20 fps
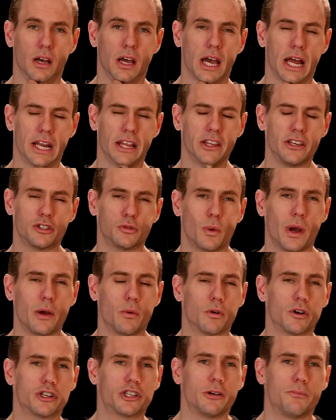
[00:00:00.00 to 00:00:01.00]
And in this way,
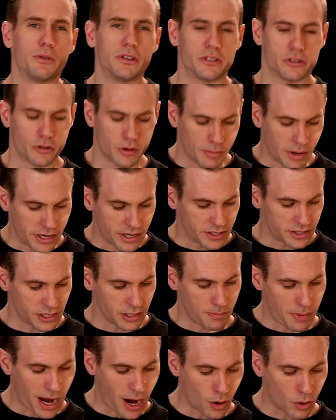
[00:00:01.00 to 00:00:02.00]
worship is tremendously
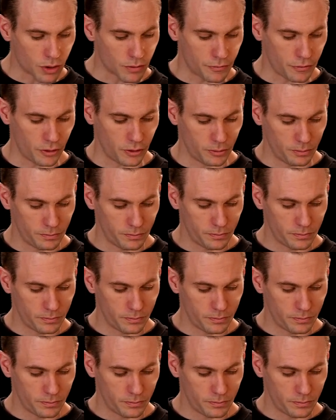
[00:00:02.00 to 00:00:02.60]
powerful.